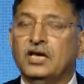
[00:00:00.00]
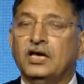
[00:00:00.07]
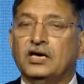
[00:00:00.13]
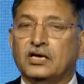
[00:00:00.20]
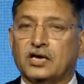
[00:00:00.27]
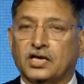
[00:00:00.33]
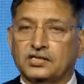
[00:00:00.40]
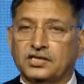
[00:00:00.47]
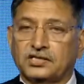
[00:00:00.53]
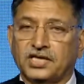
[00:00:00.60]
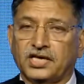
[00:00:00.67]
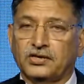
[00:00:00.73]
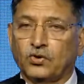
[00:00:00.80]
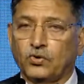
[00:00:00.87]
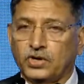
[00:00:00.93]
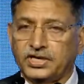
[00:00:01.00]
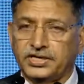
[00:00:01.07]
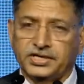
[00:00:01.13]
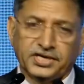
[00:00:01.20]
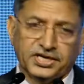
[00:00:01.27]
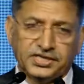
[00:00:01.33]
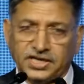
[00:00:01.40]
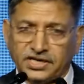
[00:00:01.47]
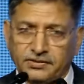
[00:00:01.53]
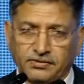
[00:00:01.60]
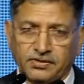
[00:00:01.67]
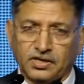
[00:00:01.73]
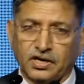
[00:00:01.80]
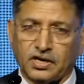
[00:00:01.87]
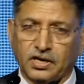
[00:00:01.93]
rather than only greet and
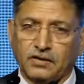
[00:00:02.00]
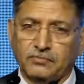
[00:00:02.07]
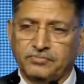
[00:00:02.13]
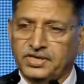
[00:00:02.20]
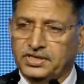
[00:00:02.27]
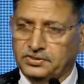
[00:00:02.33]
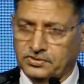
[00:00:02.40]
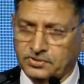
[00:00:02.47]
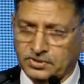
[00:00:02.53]
meet.